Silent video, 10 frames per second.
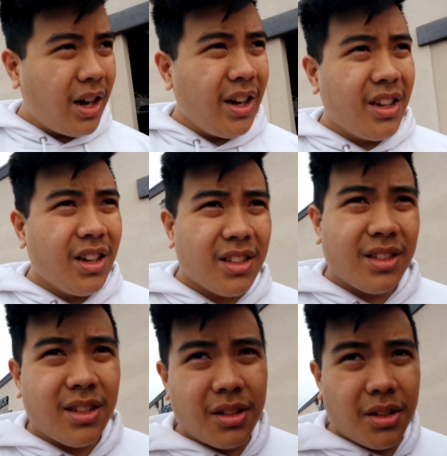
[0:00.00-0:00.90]
I got
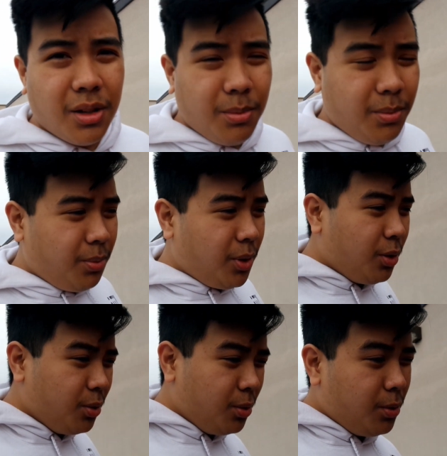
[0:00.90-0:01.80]
some
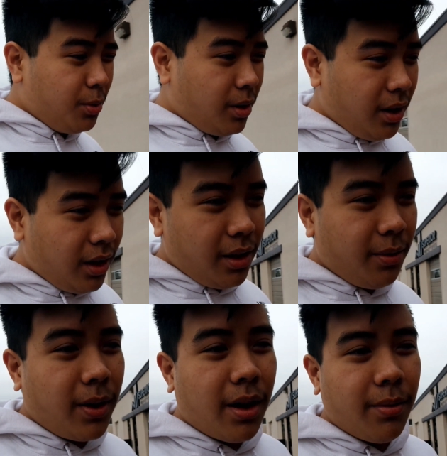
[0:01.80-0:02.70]
pure
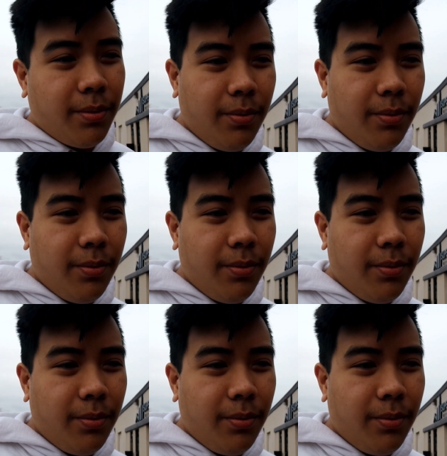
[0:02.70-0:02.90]
E85,